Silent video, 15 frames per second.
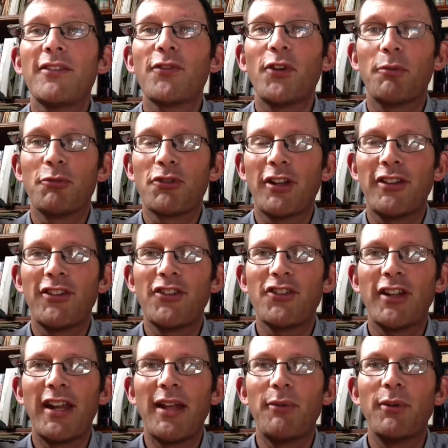from
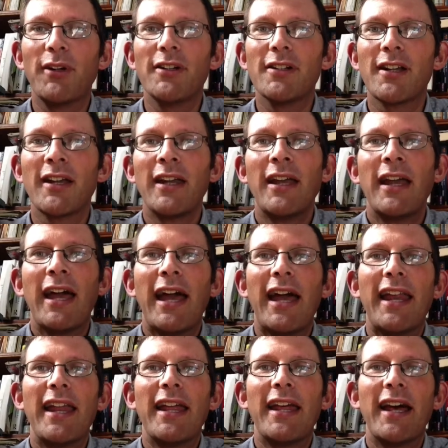Transition Network,
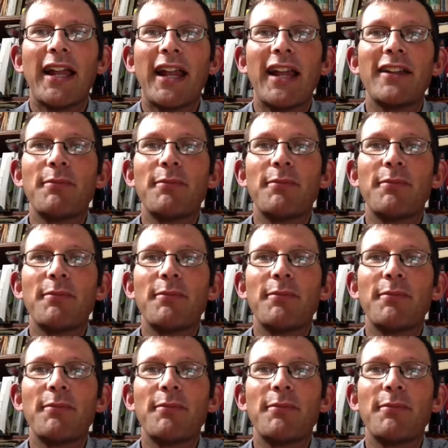and I'd like